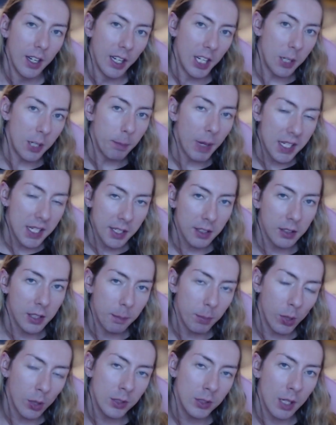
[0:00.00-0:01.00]
He basically
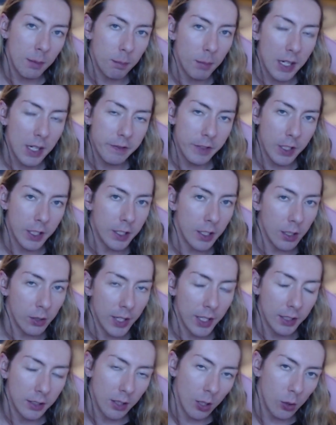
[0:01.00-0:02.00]
pulled up my video,
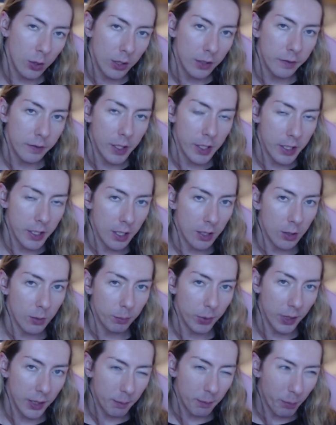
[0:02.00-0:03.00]
that Conan video,
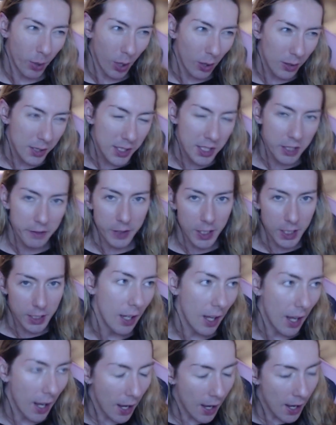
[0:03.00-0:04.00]
played parts of it,
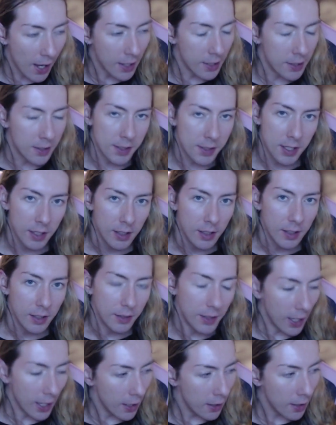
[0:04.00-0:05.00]
and
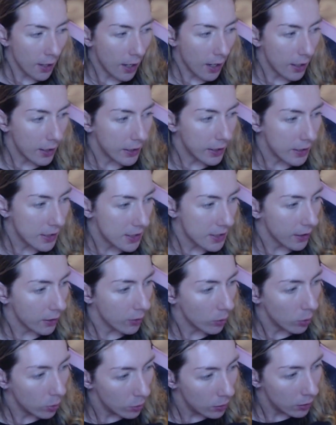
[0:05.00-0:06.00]
then he said,
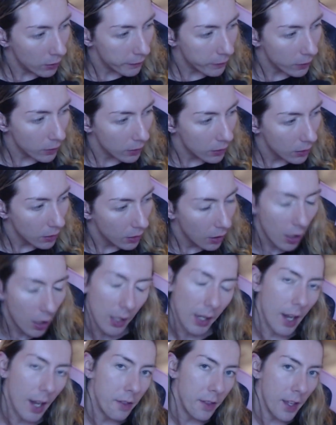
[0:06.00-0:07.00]
"Who the fuck?"
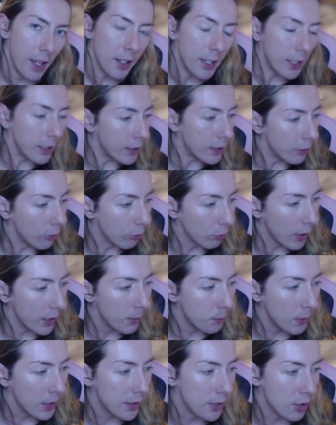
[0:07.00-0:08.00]
And then he read
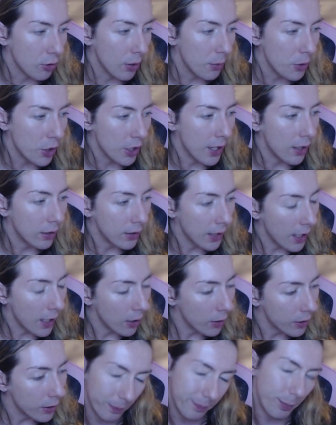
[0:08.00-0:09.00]
my description out
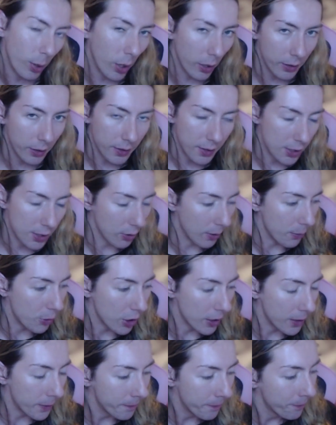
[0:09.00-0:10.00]
loud, part of the
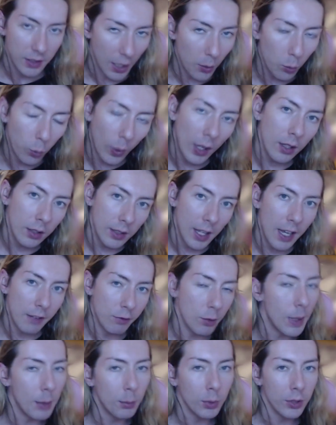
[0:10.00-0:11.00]
description. And while live,
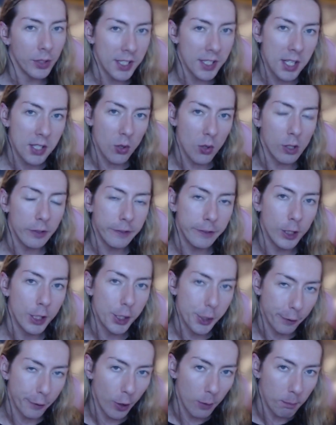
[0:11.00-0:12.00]
remember, this is all
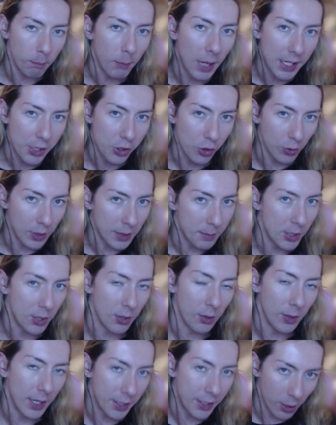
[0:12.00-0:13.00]
footage from my stream,
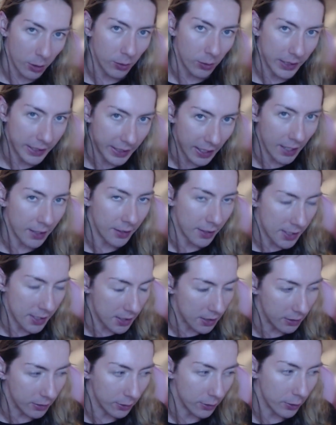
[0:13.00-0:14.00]
so I know, again, this
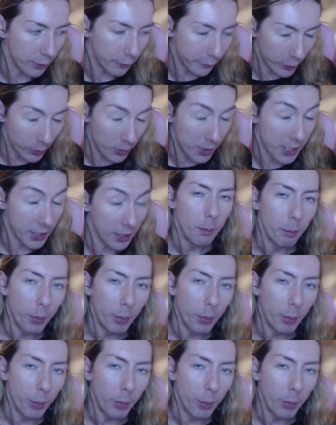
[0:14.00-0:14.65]
is a little confusing.